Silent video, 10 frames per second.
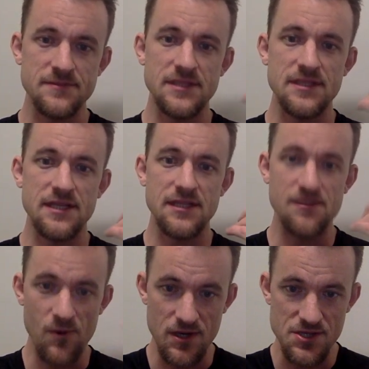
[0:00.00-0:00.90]
And then
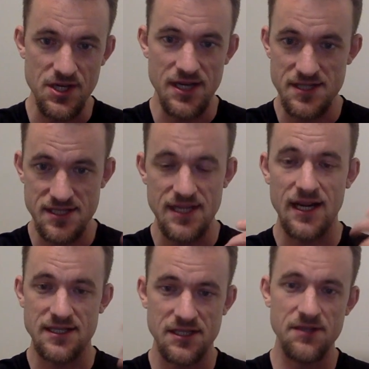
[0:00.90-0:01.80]
the more chances they
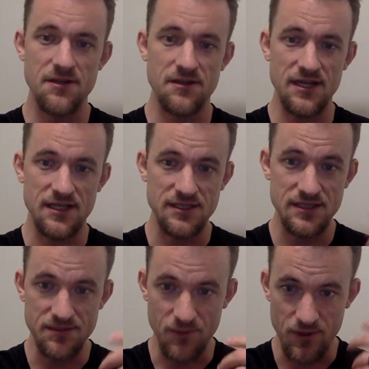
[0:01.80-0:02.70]
execute
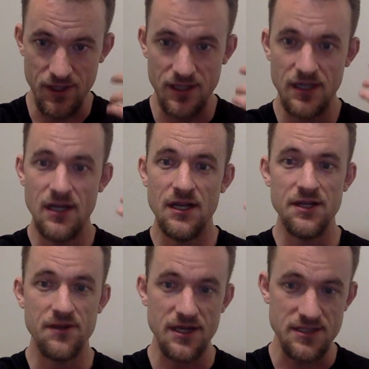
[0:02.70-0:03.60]
correctly, the more
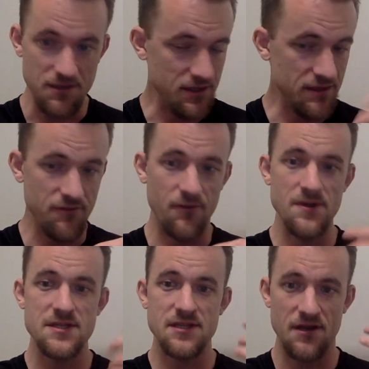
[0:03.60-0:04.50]
you get to
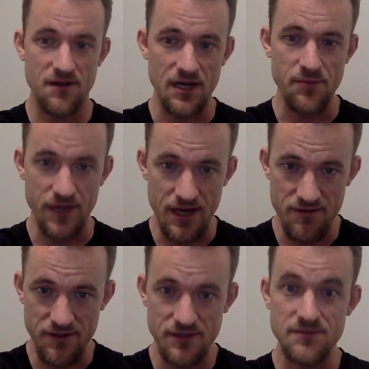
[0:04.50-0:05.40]
reinforce the correct
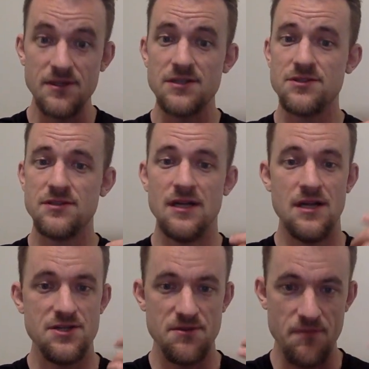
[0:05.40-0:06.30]
behavior, which
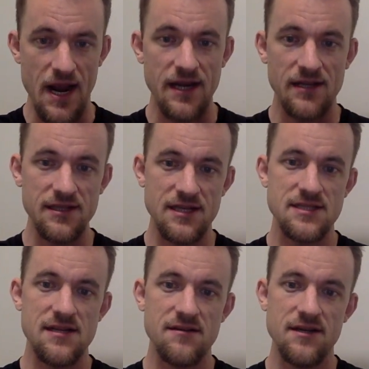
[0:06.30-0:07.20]
dramatically
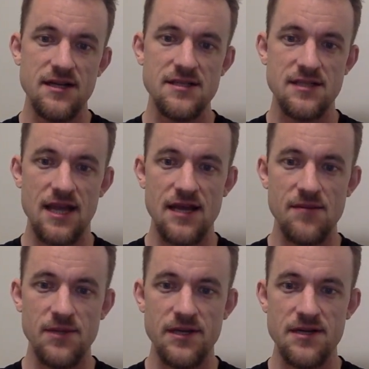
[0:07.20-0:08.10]
accelerates
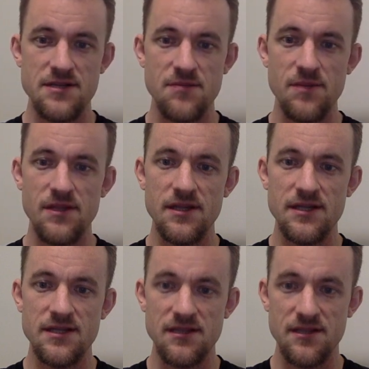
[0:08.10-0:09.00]
that player's
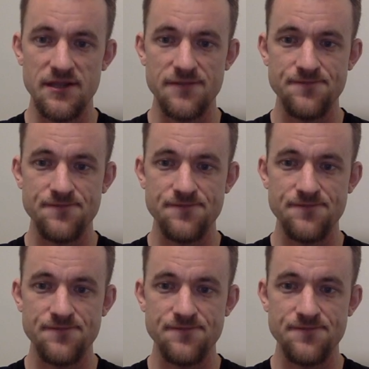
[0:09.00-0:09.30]
ability to learn.